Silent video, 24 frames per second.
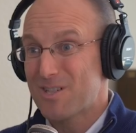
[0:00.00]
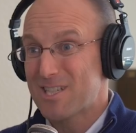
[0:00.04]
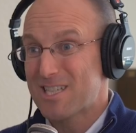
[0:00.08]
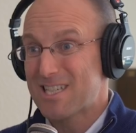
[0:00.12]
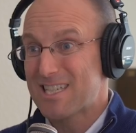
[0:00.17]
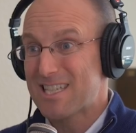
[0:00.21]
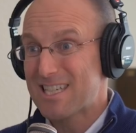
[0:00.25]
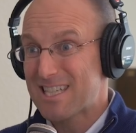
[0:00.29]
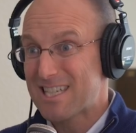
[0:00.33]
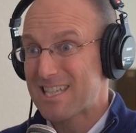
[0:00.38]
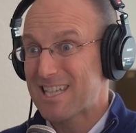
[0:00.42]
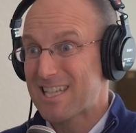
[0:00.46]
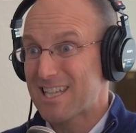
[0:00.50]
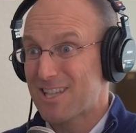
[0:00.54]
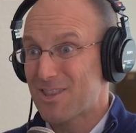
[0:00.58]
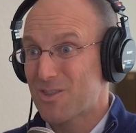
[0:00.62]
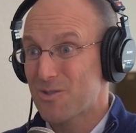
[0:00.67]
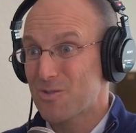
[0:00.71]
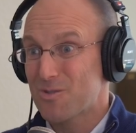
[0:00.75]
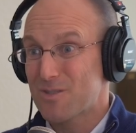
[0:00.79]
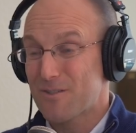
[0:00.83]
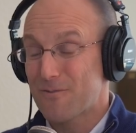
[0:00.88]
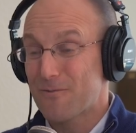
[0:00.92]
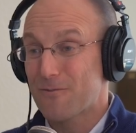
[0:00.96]
We just need to get
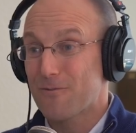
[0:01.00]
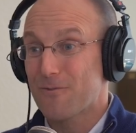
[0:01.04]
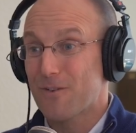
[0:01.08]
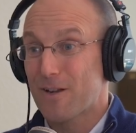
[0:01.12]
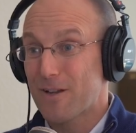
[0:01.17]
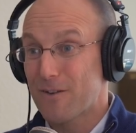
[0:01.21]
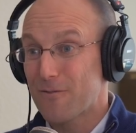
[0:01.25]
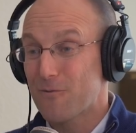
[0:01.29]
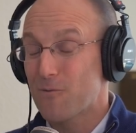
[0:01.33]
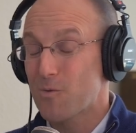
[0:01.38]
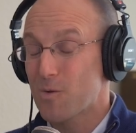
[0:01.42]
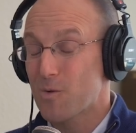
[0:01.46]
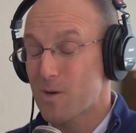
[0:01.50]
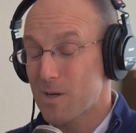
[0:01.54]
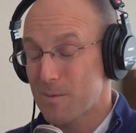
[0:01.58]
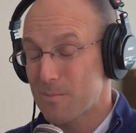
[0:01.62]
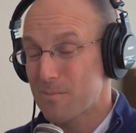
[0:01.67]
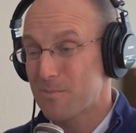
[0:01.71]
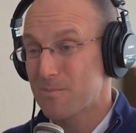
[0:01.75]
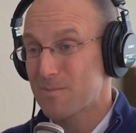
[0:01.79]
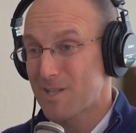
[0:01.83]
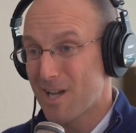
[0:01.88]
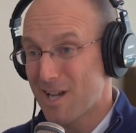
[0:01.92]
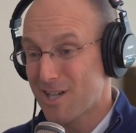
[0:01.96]
those in front of more
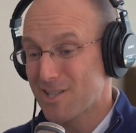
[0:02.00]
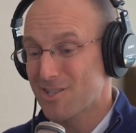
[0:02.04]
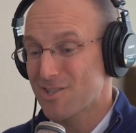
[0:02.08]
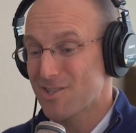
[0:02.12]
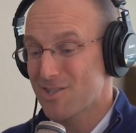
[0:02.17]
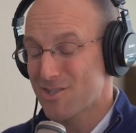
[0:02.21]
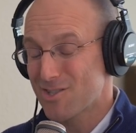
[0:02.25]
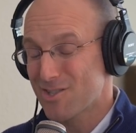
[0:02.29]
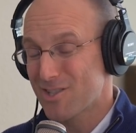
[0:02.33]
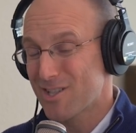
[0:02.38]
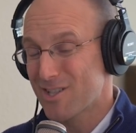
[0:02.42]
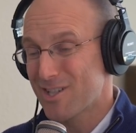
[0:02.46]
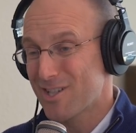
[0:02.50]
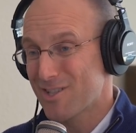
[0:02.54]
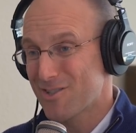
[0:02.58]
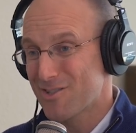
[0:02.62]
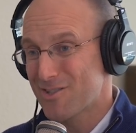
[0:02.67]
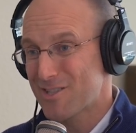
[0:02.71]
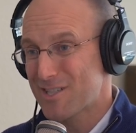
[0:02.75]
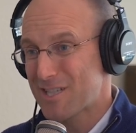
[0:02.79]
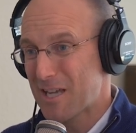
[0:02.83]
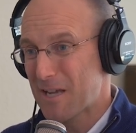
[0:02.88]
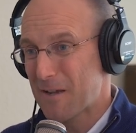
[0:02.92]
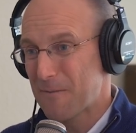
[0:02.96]
doctors so they
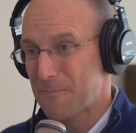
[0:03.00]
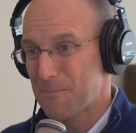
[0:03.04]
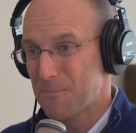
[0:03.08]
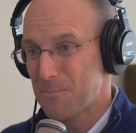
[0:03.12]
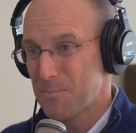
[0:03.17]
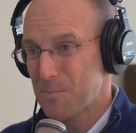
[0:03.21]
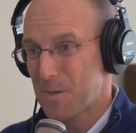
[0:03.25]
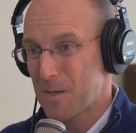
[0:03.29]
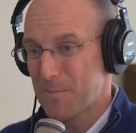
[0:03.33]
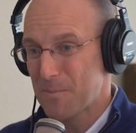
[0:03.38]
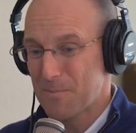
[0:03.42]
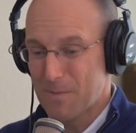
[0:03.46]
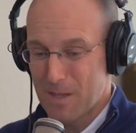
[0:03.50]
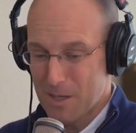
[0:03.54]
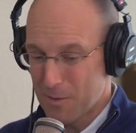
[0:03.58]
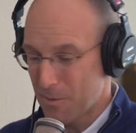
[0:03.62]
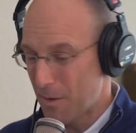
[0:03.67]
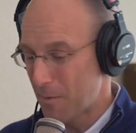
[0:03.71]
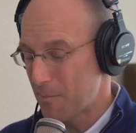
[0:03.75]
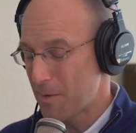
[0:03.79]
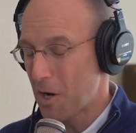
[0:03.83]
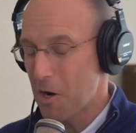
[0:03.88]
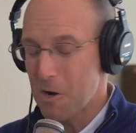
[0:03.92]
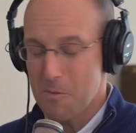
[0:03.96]
understand. But anyway,
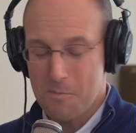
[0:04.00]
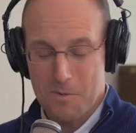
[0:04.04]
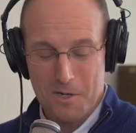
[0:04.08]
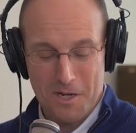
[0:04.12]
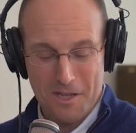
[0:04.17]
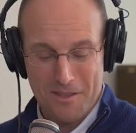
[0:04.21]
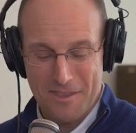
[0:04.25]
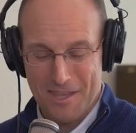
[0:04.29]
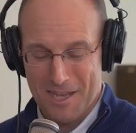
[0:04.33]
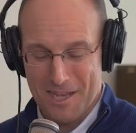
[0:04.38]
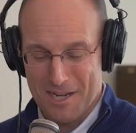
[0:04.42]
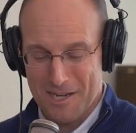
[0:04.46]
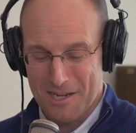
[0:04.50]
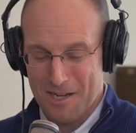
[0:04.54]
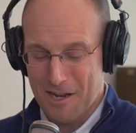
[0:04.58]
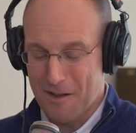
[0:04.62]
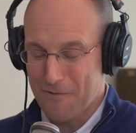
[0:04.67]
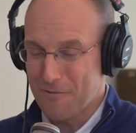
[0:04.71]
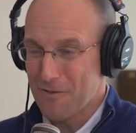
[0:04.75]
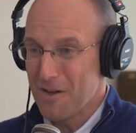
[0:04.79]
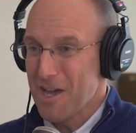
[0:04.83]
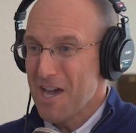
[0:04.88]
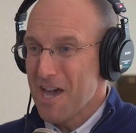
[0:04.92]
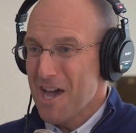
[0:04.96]
I've been harping on that
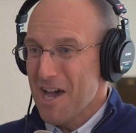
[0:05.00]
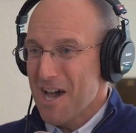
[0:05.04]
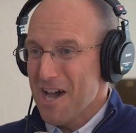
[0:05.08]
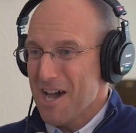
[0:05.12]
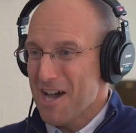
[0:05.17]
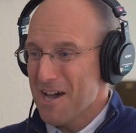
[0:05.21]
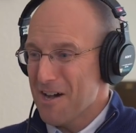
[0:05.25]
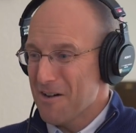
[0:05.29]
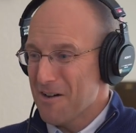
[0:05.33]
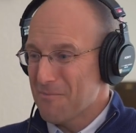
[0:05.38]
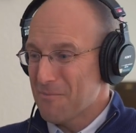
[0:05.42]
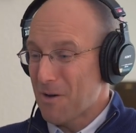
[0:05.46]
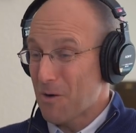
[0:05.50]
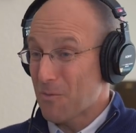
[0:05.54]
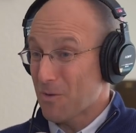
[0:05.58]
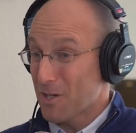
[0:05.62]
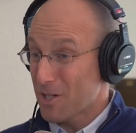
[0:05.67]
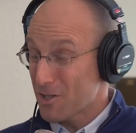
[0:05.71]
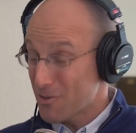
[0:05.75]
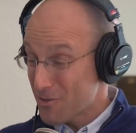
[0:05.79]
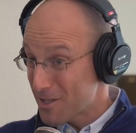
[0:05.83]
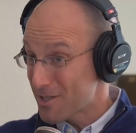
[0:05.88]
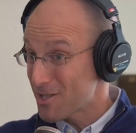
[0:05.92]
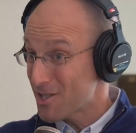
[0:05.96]
enough. Um, I
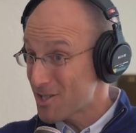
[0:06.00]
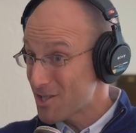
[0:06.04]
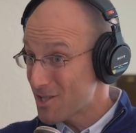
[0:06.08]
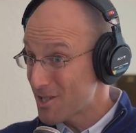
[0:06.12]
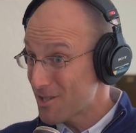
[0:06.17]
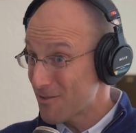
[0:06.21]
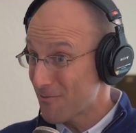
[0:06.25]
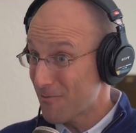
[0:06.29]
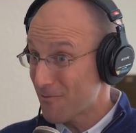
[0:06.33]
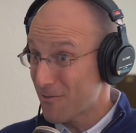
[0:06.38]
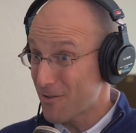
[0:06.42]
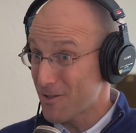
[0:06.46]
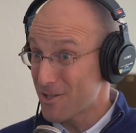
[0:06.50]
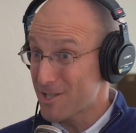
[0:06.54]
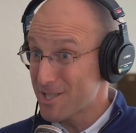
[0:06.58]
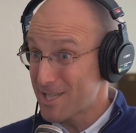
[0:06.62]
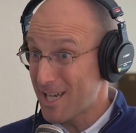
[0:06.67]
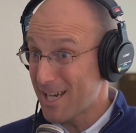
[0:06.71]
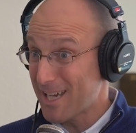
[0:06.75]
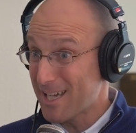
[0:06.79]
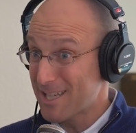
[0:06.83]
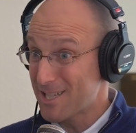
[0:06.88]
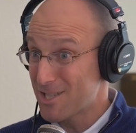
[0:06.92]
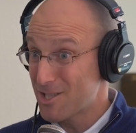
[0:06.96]
want to transition for a
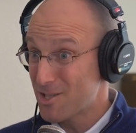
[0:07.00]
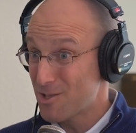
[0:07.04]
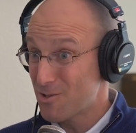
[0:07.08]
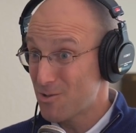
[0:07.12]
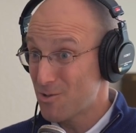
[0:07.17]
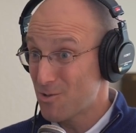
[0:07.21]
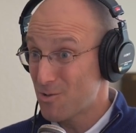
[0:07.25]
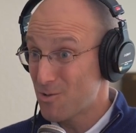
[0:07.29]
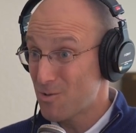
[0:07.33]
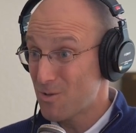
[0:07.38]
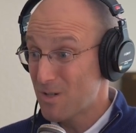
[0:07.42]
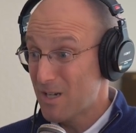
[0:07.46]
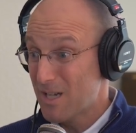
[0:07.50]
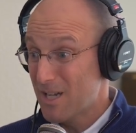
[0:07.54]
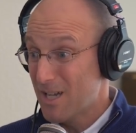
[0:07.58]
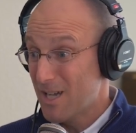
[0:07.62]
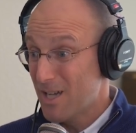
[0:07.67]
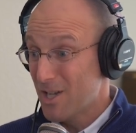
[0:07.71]
second to